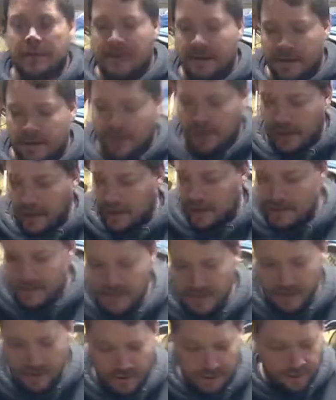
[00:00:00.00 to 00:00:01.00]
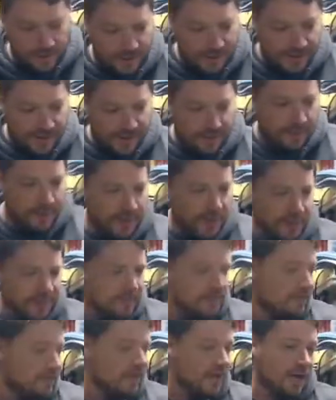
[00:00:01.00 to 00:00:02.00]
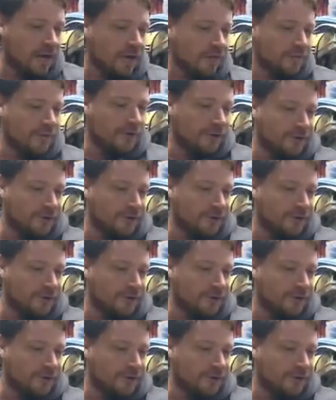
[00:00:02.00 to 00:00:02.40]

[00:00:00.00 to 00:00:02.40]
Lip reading: Okay, so we got our fuel